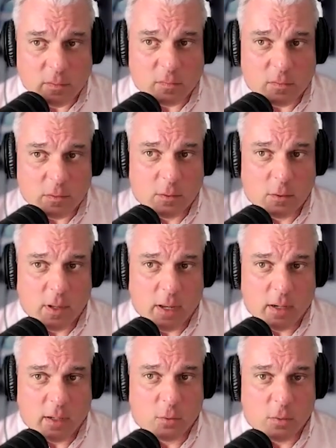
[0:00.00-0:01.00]
it's still
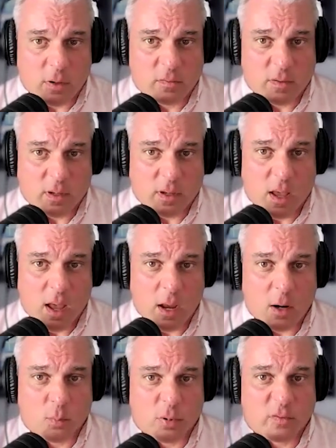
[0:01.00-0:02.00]
an increasing
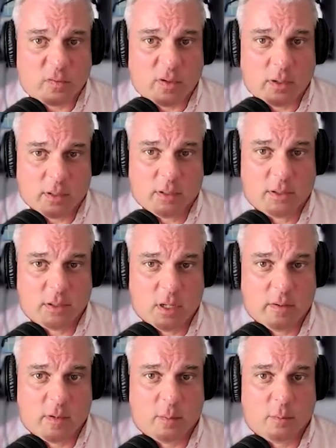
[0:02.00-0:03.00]
higher percentage
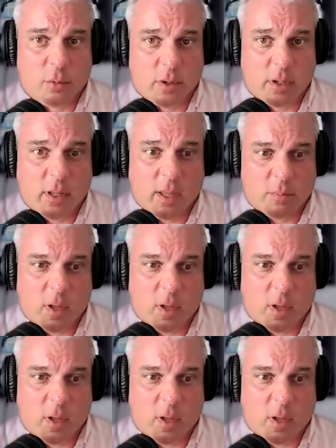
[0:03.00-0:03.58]
of the employee